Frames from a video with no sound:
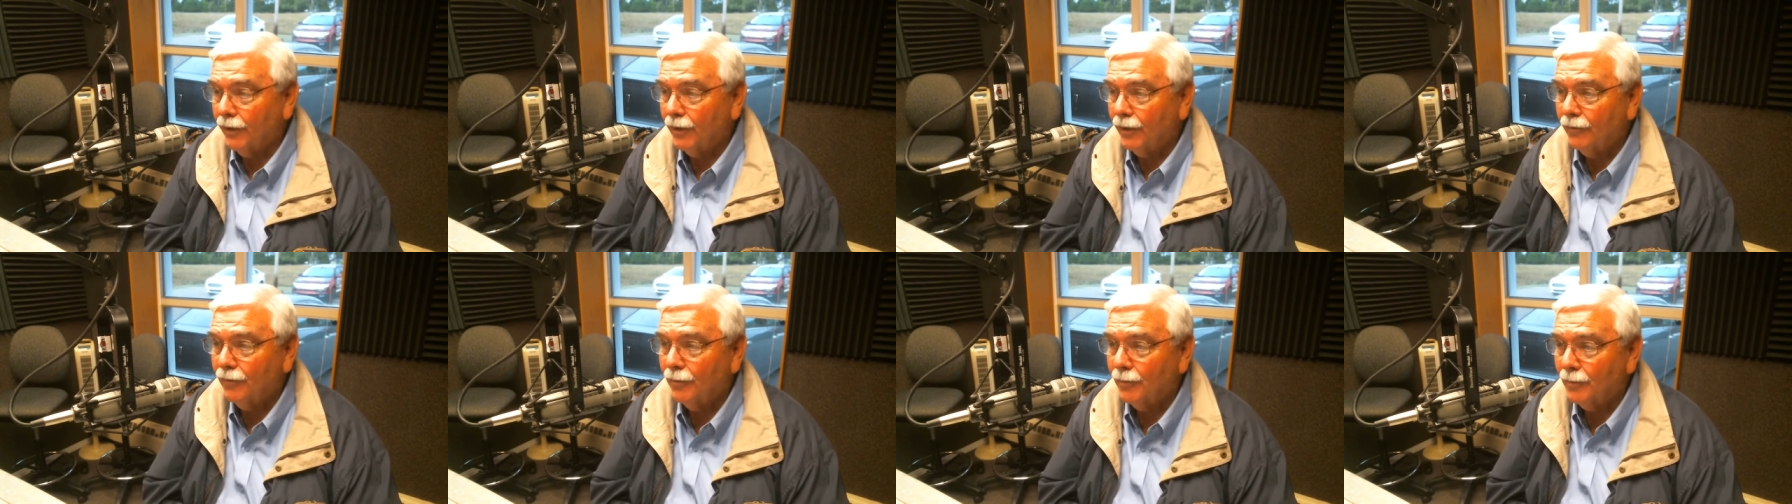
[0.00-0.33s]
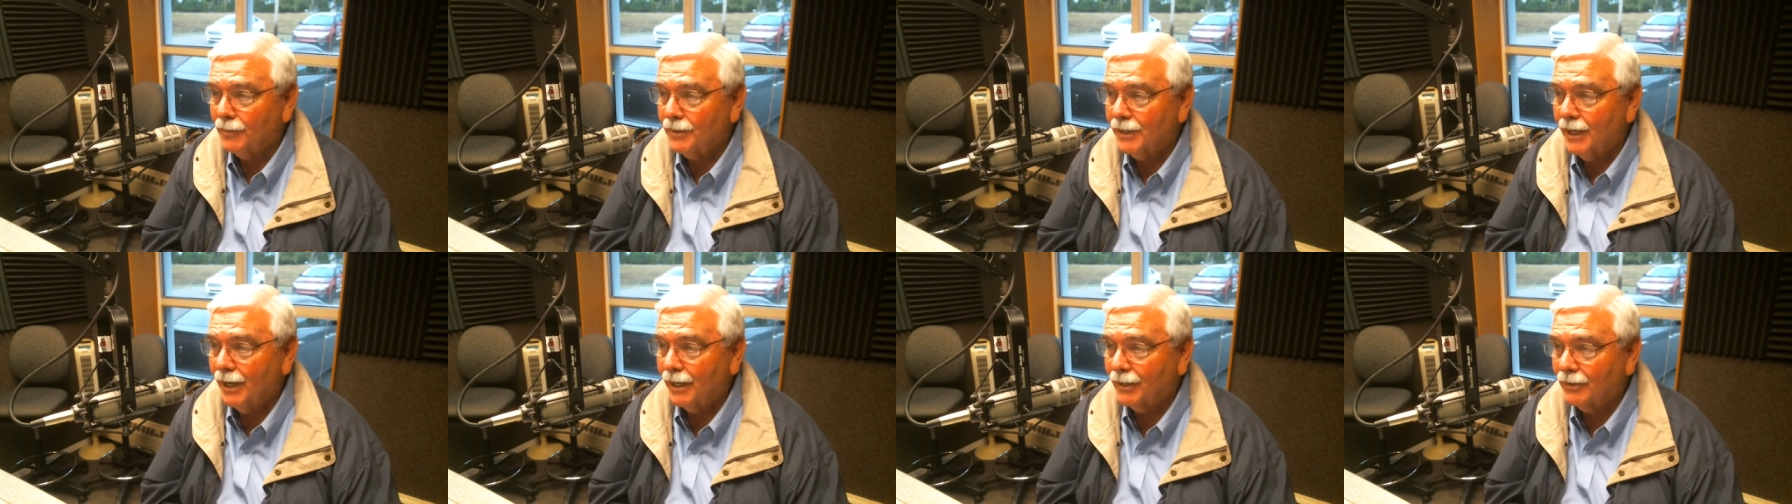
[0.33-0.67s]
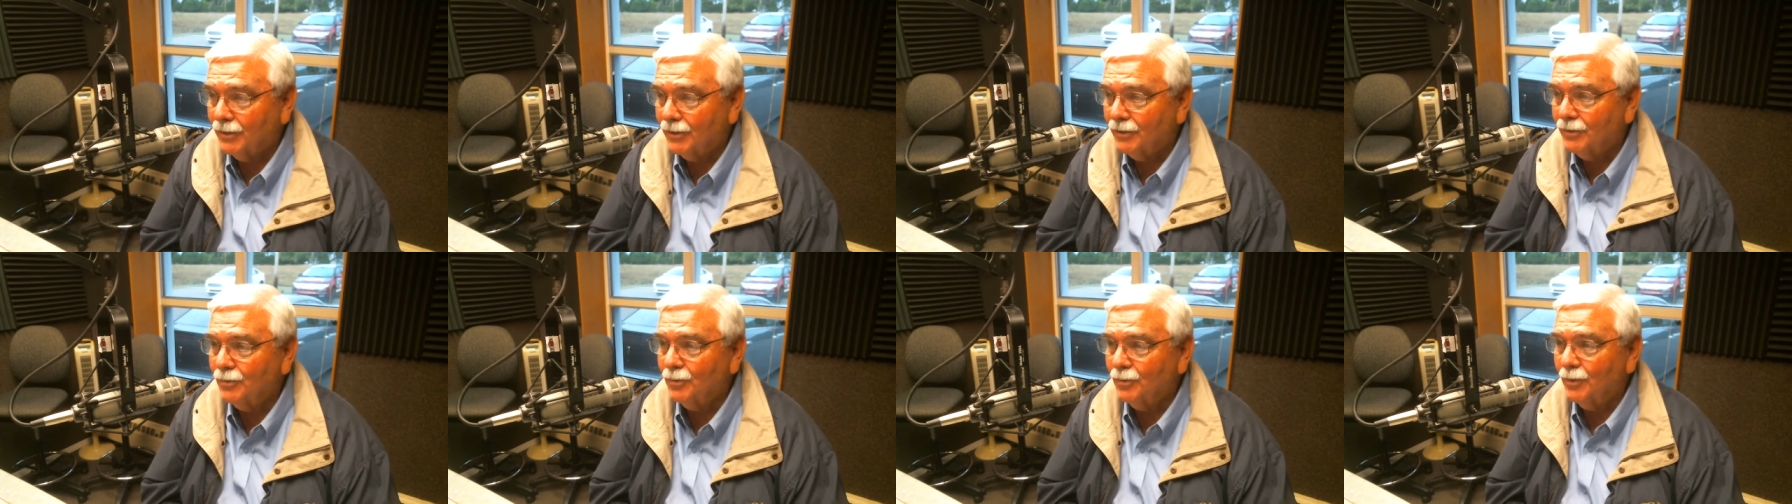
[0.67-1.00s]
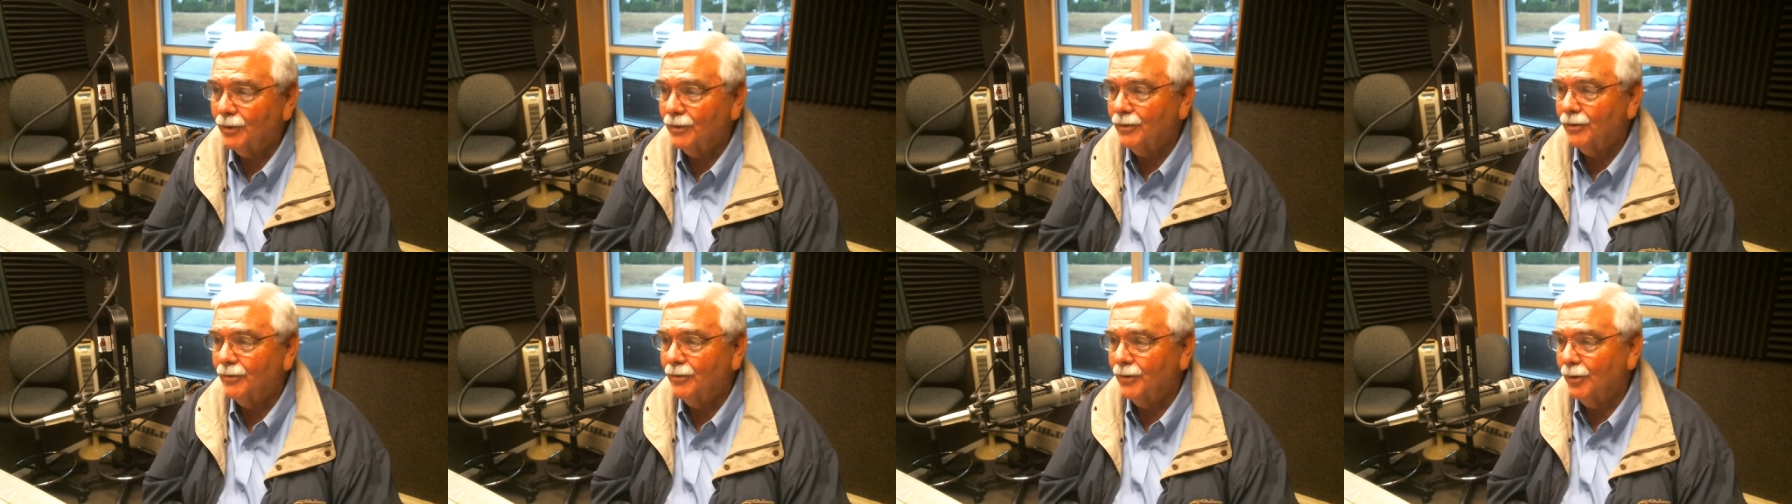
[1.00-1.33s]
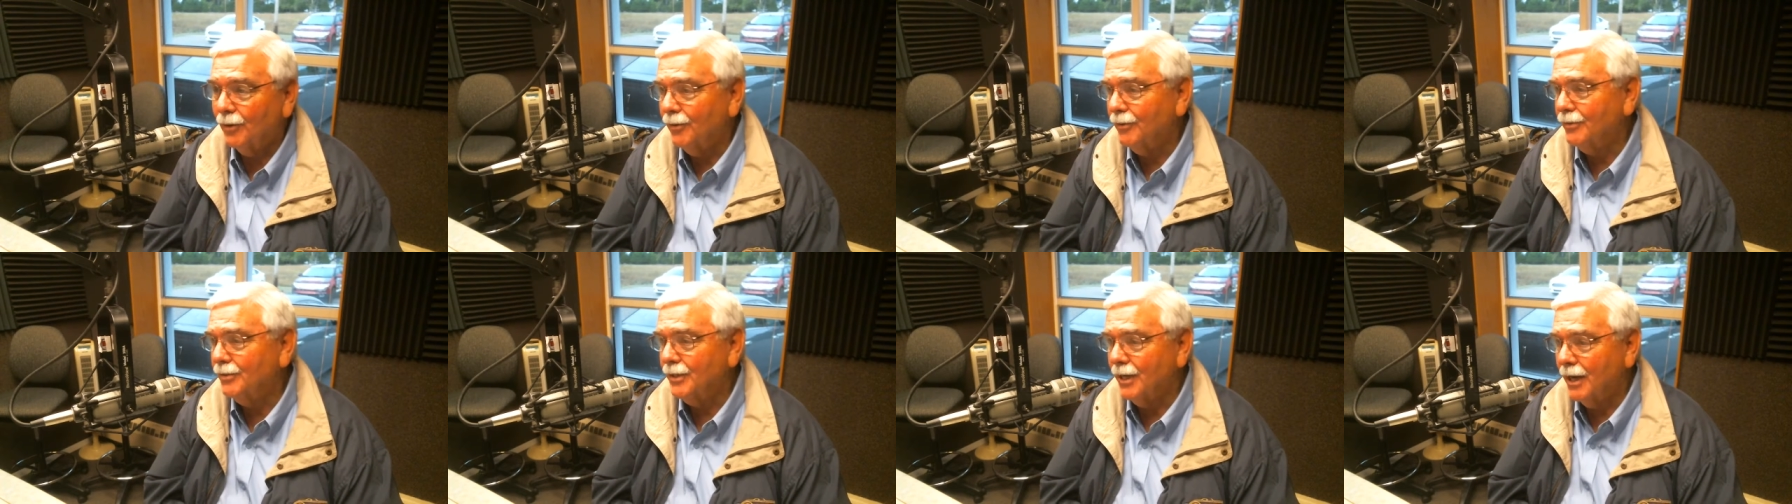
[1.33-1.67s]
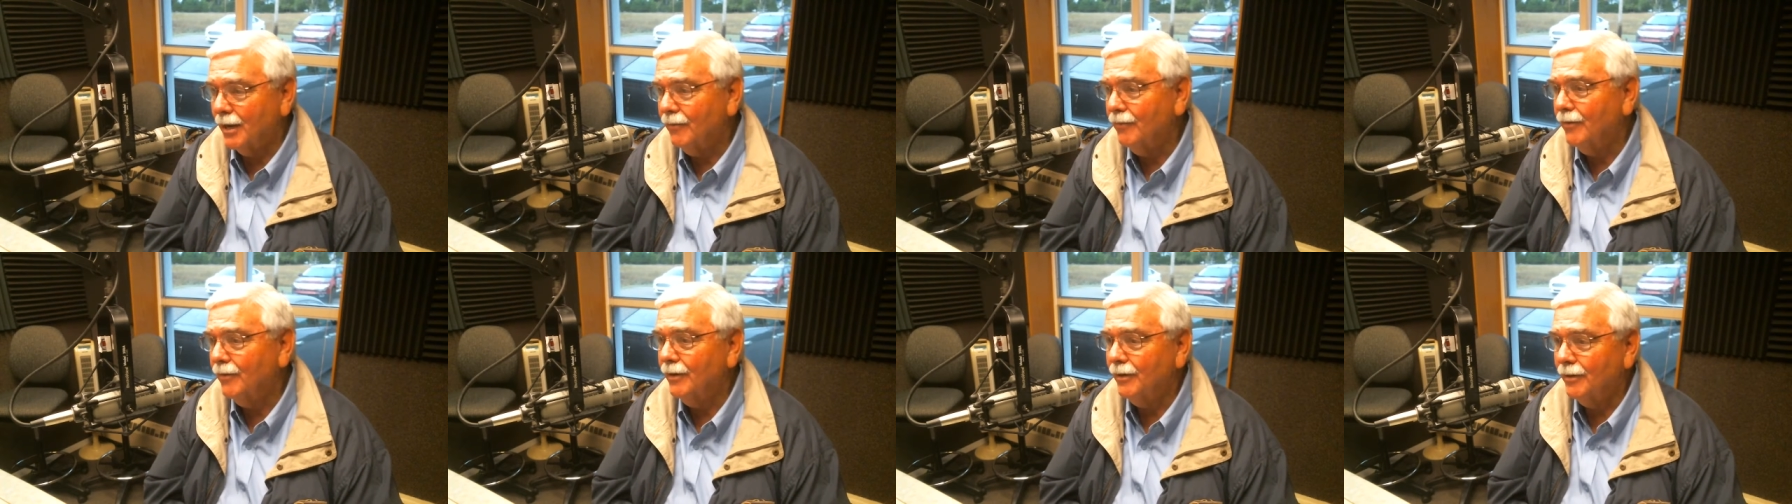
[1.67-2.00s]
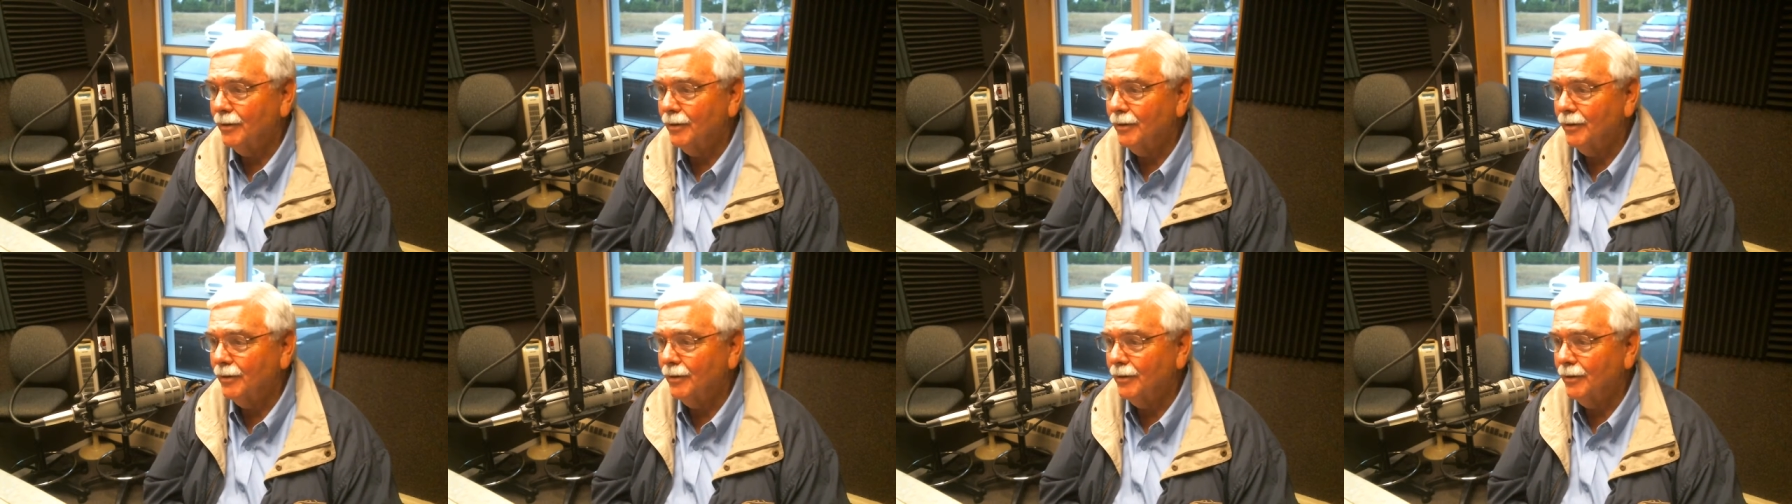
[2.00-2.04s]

in from Texas with the 37,